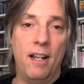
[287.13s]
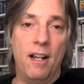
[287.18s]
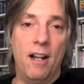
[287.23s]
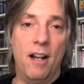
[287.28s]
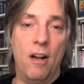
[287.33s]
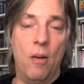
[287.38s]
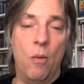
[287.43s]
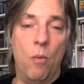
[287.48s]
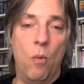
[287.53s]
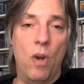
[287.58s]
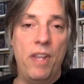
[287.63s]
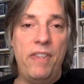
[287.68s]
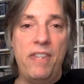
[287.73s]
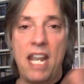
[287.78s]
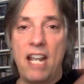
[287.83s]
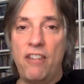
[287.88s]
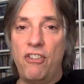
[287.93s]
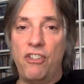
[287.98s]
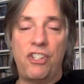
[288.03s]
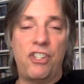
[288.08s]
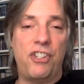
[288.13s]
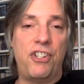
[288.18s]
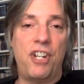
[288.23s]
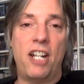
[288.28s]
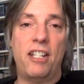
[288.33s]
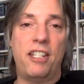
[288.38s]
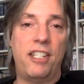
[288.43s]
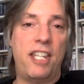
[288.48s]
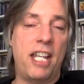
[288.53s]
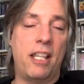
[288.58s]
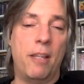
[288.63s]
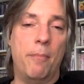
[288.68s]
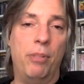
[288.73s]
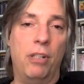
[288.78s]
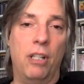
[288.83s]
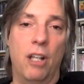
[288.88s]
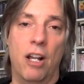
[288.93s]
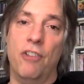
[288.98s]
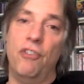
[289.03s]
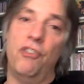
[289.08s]
Uh, one day I just decided to take the
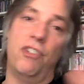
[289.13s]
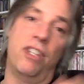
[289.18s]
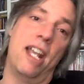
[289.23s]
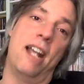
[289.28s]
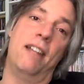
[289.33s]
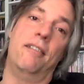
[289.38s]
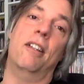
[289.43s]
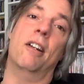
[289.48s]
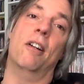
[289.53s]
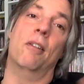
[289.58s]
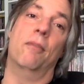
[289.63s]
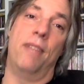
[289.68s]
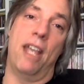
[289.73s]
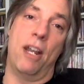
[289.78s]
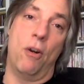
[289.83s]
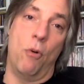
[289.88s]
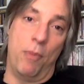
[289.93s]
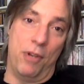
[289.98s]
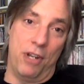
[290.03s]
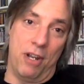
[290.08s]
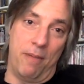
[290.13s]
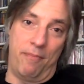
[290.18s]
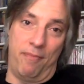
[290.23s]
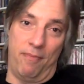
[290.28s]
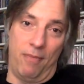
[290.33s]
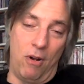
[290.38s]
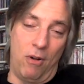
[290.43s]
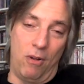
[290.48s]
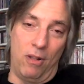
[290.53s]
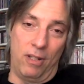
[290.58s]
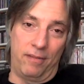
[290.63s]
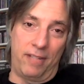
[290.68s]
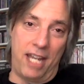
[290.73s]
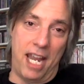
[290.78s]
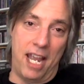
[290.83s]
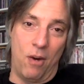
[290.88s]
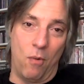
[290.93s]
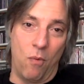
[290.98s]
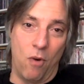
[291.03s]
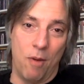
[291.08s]
plunge, and that you know that opened up a whole
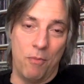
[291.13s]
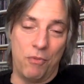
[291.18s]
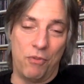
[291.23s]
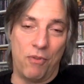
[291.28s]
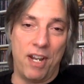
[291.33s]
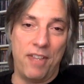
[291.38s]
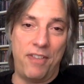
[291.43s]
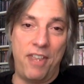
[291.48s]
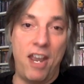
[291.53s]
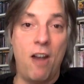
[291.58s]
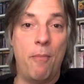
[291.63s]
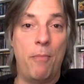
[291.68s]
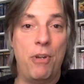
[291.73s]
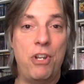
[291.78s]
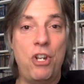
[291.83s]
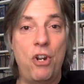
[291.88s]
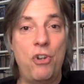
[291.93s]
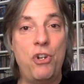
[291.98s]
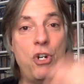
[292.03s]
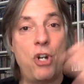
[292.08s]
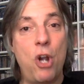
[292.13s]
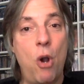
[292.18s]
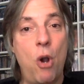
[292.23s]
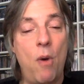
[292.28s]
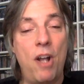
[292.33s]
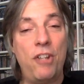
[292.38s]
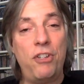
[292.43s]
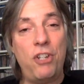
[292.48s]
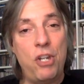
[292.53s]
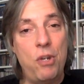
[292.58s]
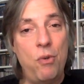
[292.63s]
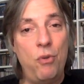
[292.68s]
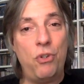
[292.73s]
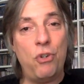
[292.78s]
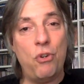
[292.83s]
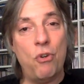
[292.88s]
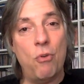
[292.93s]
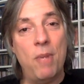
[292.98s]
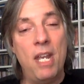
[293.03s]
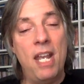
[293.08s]
can of worms right there. But you know, you go onto
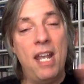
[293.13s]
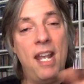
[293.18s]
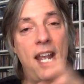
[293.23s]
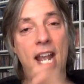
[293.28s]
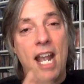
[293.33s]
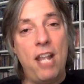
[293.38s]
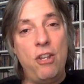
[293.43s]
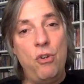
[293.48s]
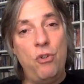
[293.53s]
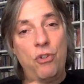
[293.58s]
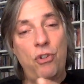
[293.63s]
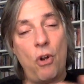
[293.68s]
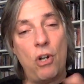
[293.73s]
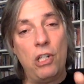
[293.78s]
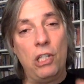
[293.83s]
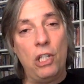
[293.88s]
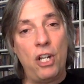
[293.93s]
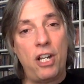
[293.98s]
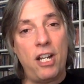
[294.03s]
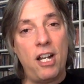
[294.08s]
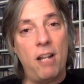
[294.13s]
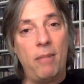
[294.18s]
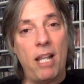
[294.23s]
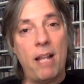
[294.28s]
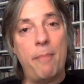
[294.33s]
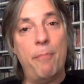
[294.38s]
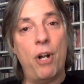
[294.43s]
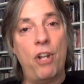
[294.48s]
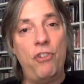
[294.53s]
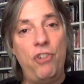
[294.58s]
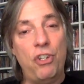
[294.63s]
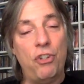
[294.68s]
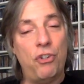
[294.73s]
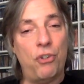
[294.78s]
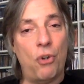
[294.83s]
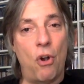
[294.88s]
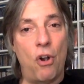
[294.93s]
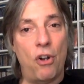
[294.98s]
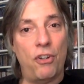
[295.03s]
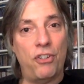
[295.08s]
YouTube and you start looking up like budgie
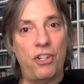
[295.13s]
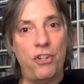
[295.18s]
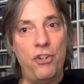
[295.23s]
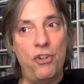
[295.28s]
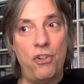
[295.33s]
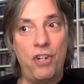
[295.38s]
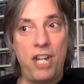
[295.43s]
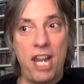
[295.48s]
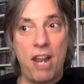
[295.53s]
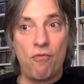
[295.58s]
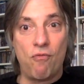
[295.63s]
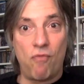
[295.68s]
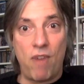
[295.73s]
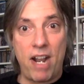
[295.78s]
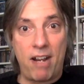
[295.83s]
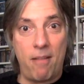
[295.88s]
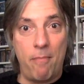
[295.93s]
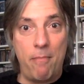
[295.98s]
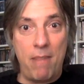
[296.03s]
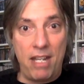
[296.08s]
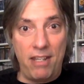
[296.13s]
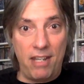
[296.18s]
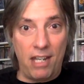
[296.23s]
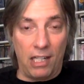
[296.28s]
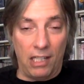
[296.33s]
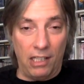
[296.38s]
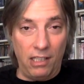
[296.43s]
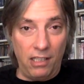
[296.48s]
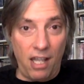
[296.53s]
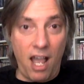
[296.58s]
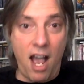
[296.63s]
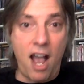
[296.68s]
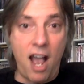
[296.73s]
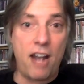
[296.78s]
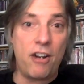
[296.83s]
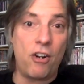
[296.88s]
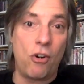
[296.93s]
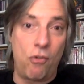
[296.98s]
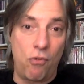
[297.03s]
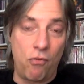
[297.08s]
songs, and you'll get recommended a lot
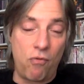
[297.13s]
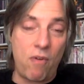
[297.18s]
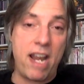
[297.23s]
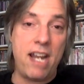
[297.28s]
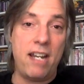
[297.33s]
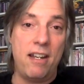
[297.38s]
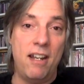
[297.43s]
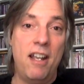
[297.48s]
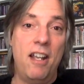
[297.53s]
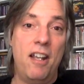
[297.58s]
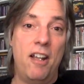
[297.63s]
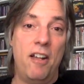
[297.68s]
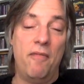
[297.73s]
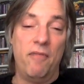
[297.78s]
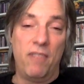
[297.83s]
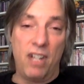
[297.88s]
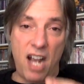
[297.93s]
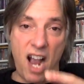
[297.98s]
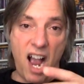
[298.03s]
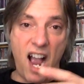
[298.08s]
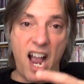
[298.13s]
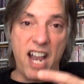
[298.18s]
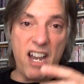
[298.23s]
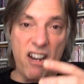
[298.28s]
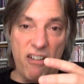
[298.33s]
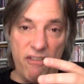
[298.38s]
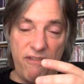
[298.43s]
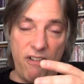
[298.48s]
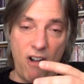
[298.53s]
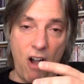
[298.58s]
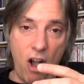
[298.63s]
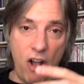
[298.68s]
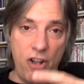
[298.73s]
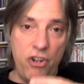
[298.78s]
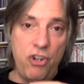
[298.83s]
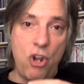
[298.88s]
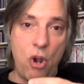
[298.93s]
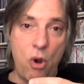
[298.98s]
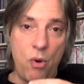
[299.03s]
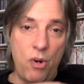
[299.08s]
of great, kind of
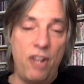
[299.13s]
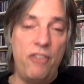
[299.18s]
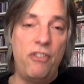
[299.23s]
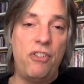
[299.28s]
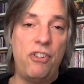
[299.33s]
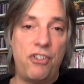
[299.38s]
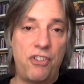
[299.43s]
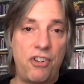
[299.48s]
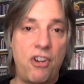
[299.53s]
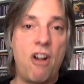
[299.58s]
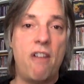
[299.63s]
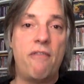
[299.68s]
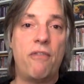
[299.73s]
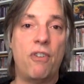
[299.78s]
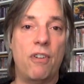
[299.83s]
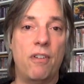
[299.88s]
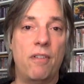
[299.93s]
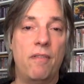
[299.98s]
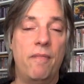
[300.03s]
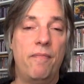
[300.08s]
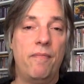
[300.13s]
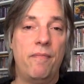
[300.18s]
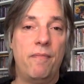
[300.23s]
unknown, undiscovered,